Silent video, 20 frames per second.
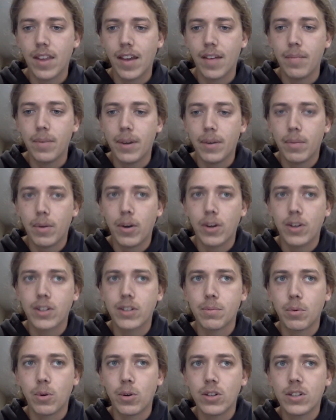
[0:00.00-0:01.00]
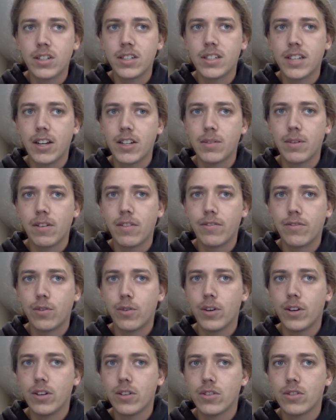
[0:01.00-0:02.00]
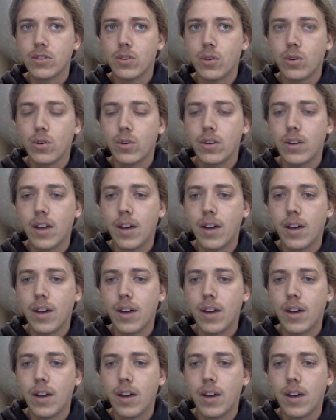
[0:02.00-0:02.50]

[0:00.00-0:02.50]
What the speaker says: I've been a part of sports since I was about 4 years old